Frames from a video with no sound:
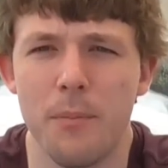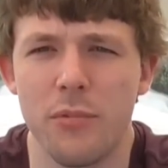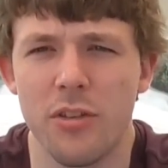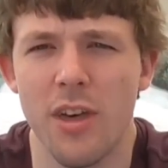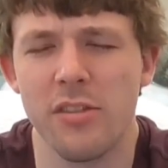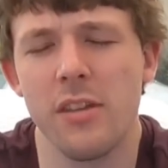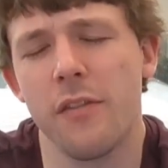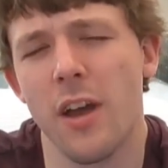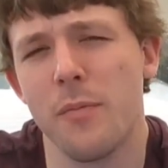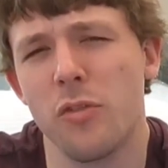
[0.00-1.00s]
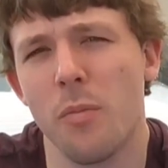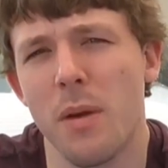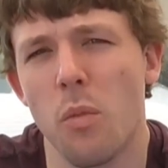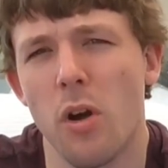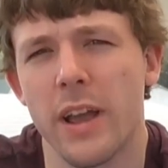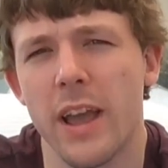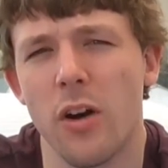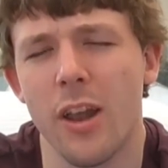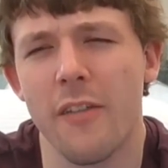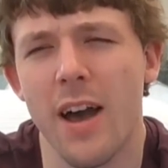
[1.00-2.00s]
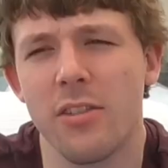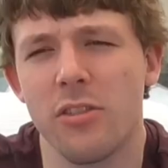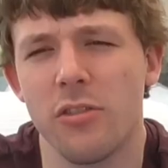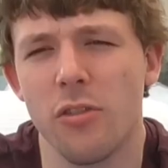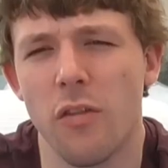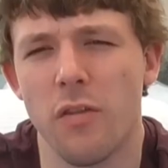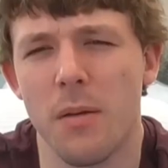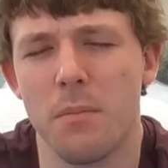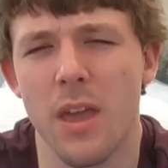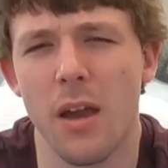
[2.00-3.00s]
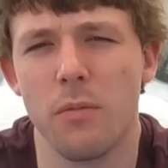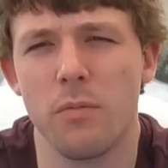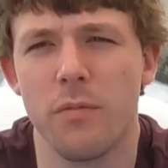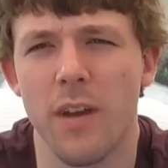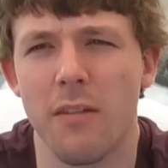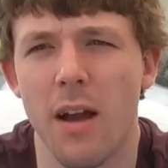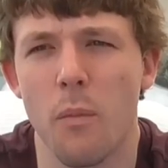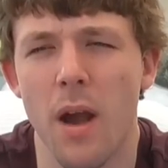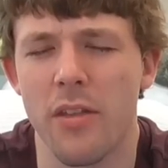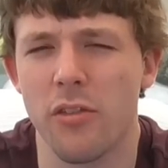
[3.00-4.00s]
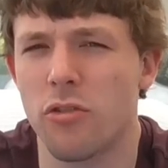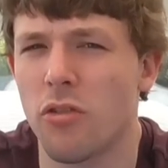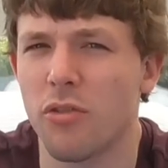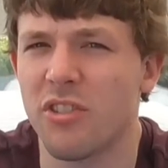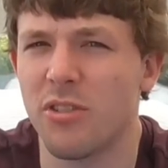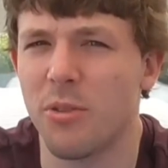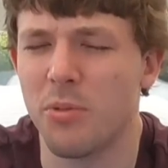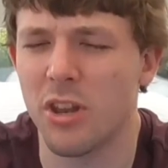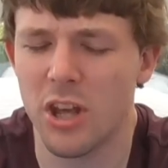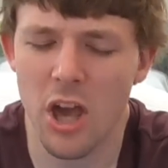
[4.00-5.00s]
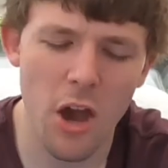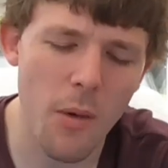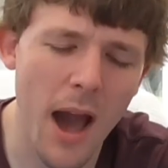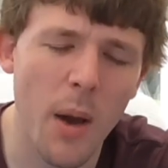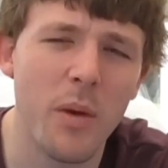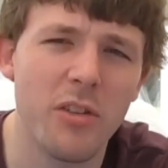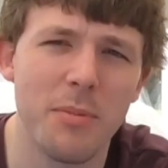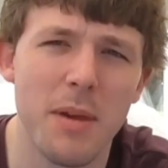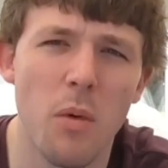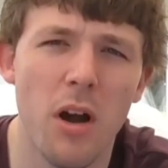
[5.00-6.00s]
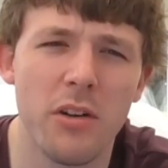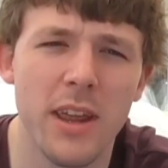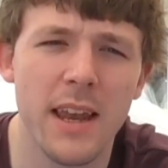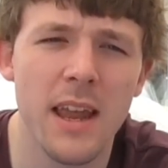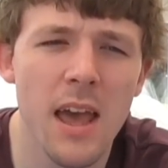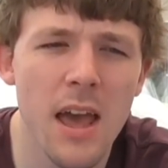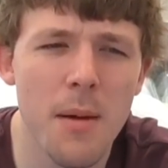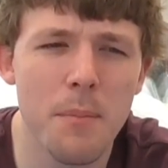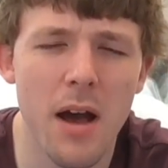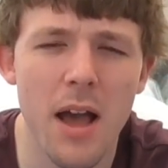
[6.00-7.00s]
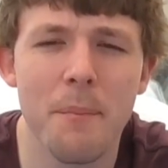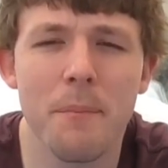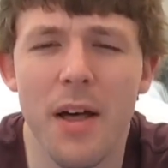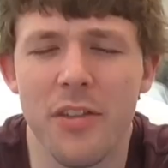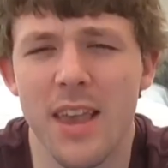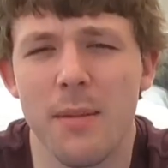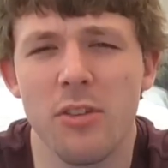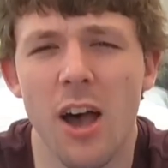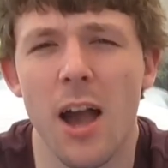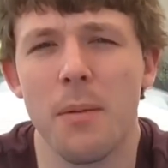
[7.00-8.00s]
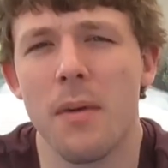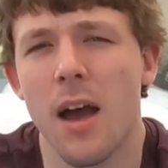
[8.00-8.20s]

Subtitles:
So that's another thing I've sort of been working on. I've had to sort of figure out where this control system is going to go, how it's going to be wired in, but at the same time